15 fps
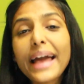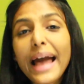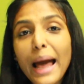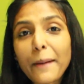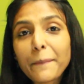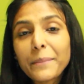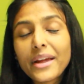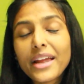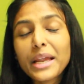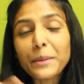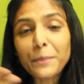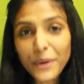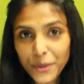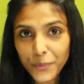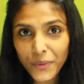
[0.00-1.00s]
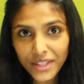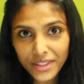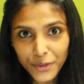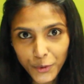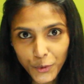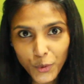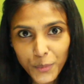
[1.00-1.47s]
gap in
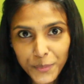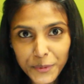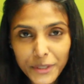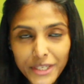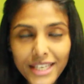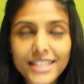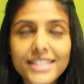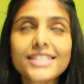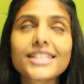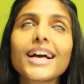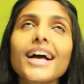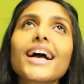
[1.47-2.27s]
between the 2 bookings.